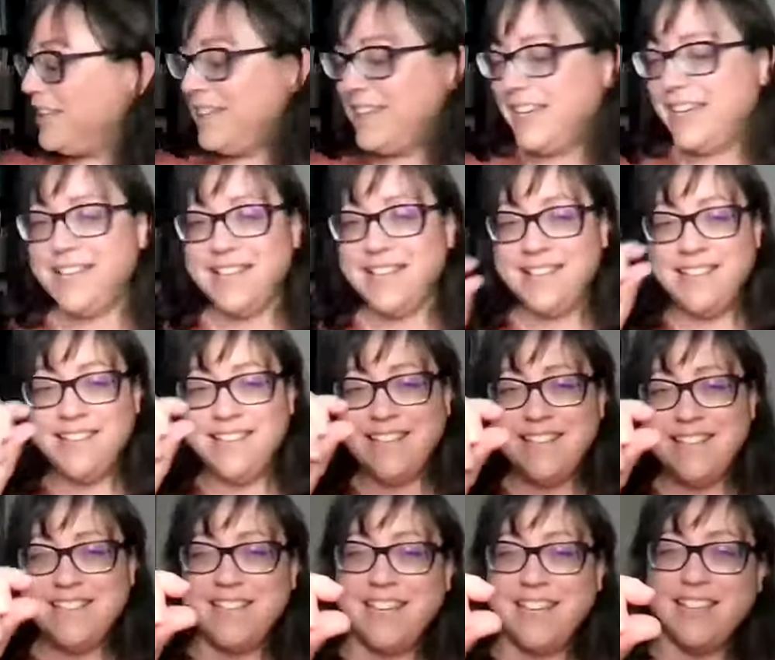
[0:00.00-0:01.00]
Like,
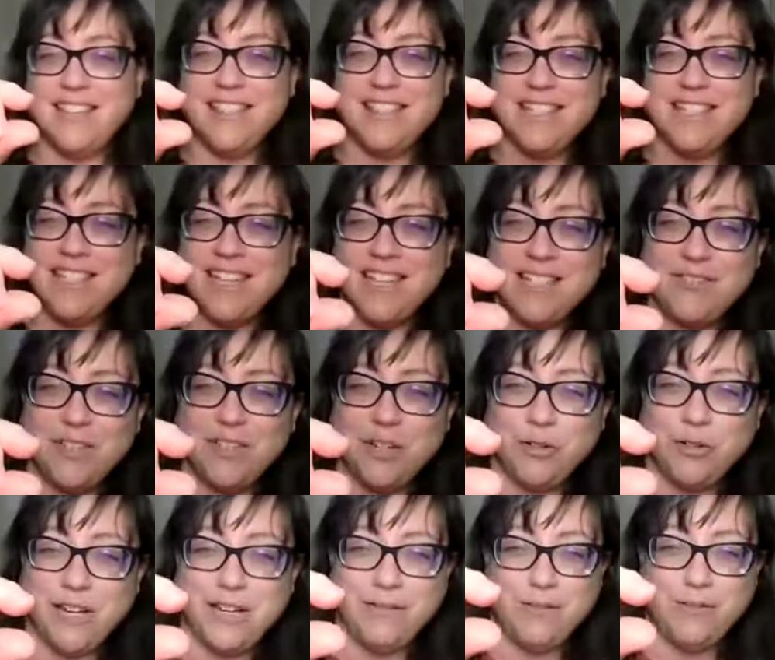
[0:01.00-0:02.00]
it's like the size of a
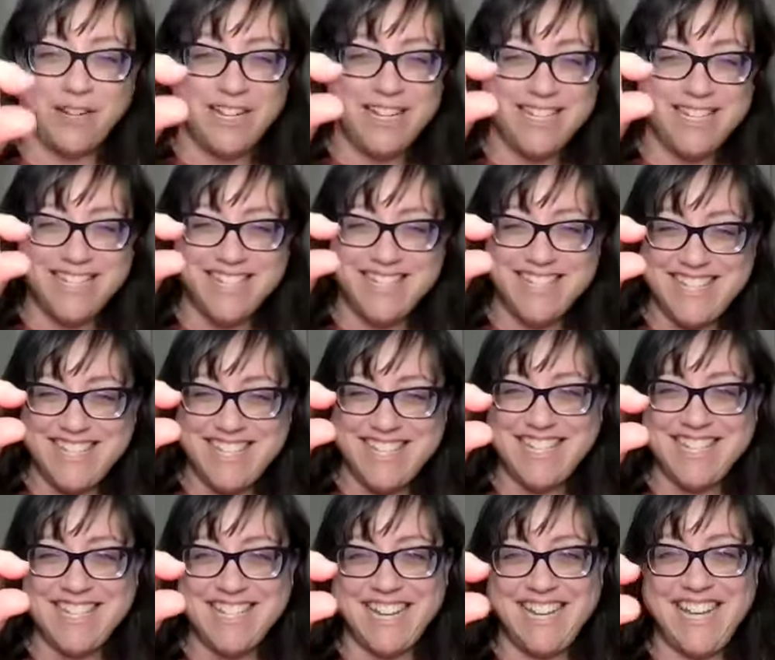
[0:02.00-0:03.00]
grain of rice. It's teeny
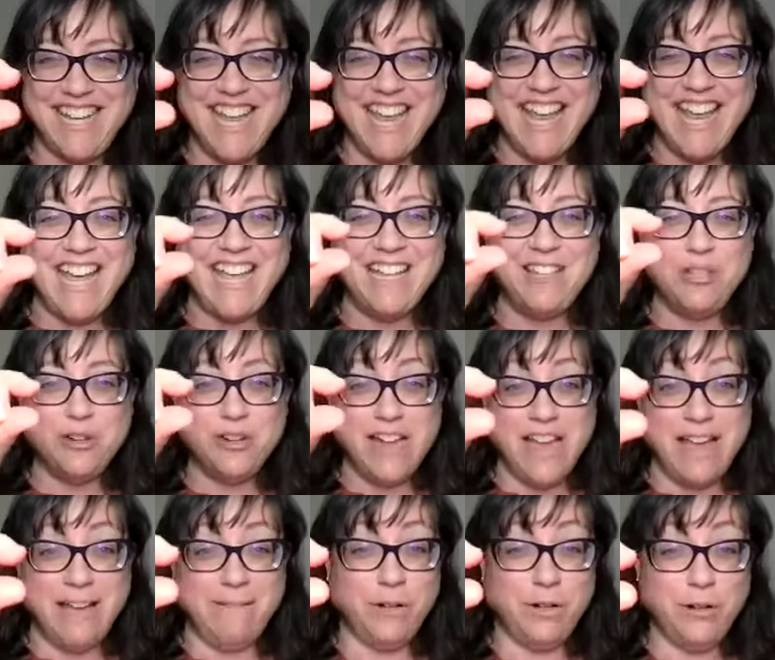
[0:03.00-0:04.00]
tiny. And you're an
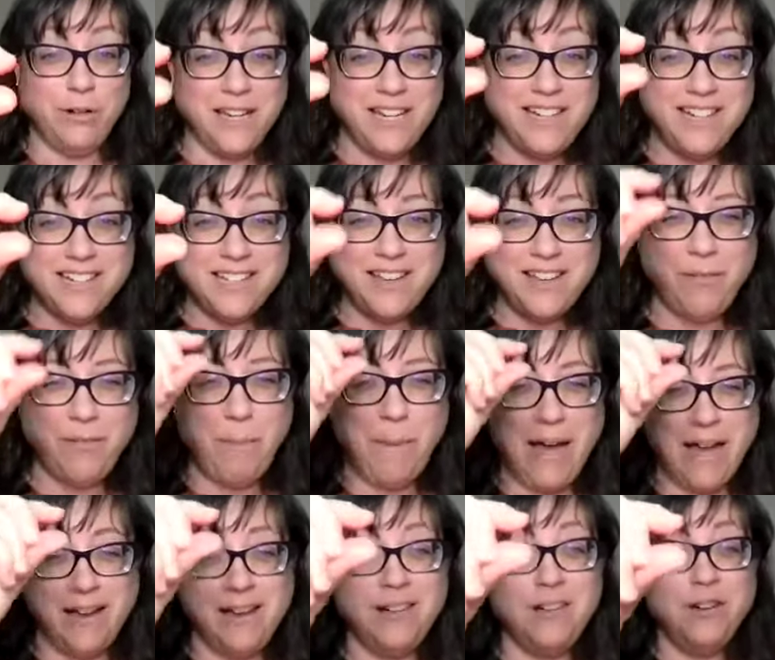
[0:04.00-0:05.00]
evergreen because you have a
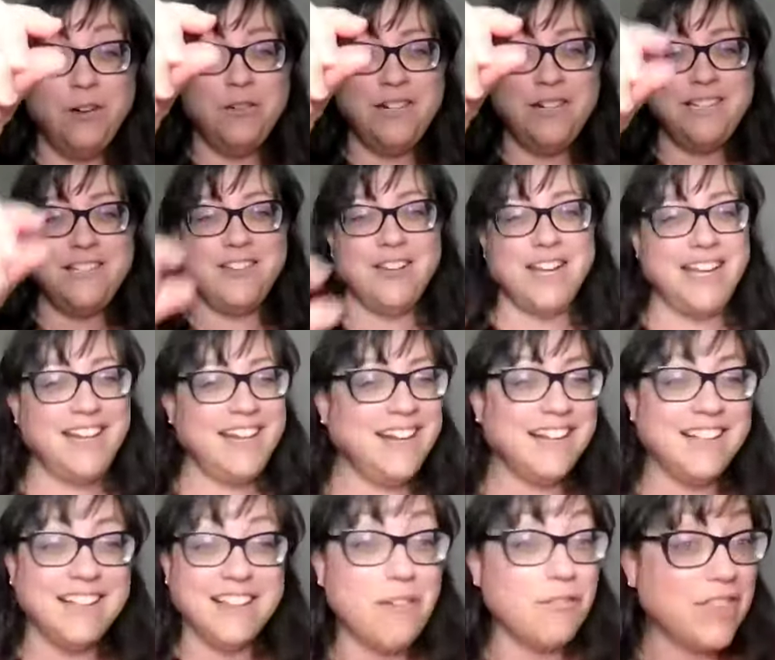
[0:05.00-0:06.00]
pine cone in your head. I
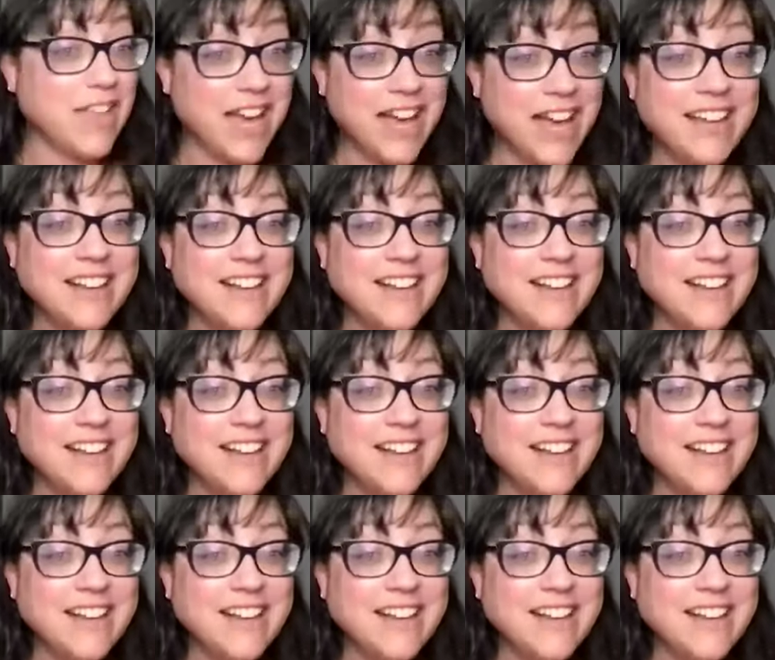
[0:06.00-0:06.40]
love that.